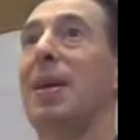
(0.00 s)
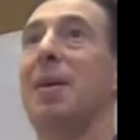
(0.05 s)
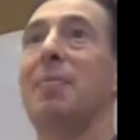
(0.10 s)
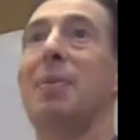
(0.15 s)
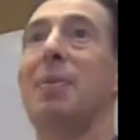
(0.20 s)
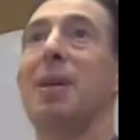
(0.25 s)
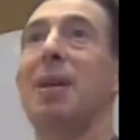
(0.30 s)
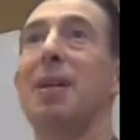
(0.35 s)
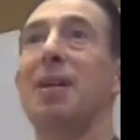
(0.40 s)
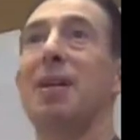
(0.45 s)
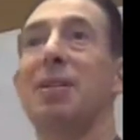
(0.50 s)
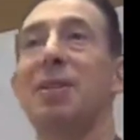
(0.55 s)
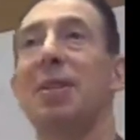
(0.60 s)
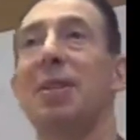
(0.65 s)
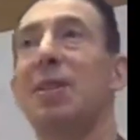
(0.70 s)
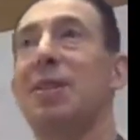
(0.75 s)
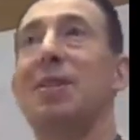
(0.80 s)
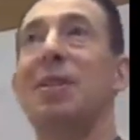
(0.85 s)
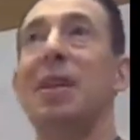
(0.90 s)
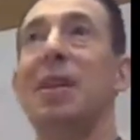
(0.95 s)
because
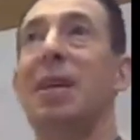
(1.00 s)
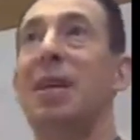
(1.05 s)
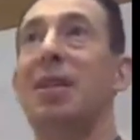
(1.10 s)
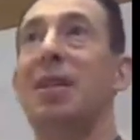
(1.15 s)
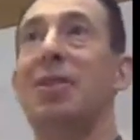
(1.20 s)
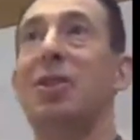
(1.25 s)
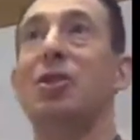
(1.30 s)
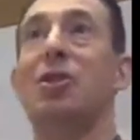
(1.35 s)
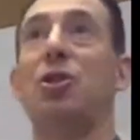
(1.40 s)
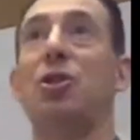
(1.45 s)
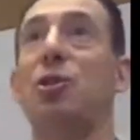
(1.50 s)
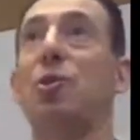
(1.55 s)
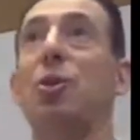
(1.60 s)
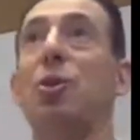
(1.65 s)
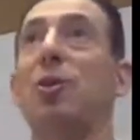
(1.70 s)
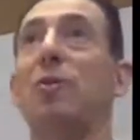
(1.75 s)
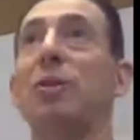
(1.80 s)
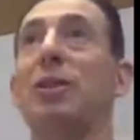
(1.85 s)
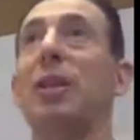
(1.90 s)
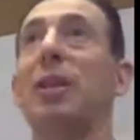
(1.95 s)
it is a
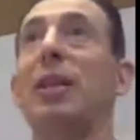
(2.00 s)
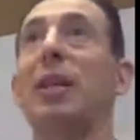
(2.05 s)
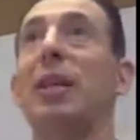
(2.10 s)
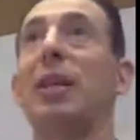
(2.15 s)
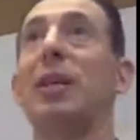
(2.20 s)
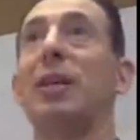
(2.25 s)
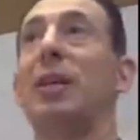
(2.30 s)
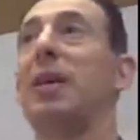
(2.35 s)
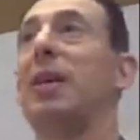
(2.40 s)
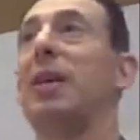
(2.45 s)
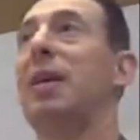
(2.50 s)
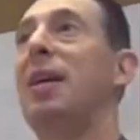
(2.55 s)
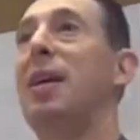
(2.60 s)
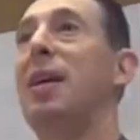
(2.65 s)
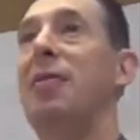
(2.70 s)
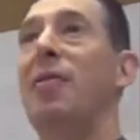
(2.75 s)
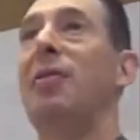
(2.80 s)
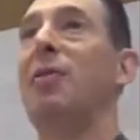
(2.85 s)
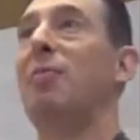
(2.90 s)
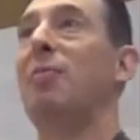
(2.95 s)
jewel of a city
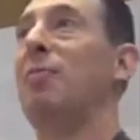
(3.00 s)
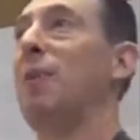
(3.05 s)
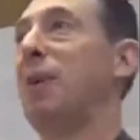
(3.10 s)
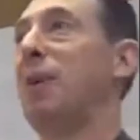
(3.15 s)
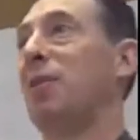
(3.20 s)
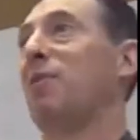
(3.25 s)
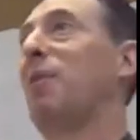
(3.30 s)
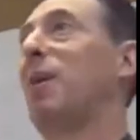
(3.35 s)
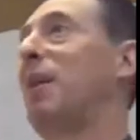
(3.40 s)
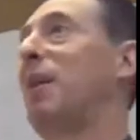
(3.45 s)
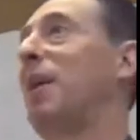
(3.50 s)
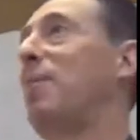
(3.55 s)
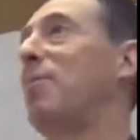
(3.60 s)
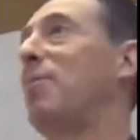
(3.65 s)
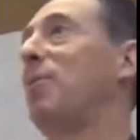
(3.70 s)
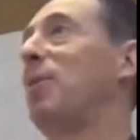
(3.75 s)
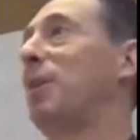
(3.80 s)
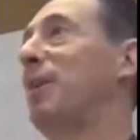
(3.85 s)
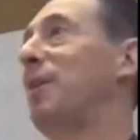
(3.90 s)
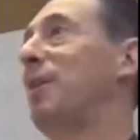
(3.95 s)
if you pick the right
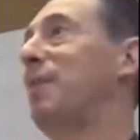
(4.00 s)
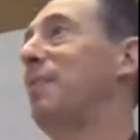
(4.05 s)
neighborhood.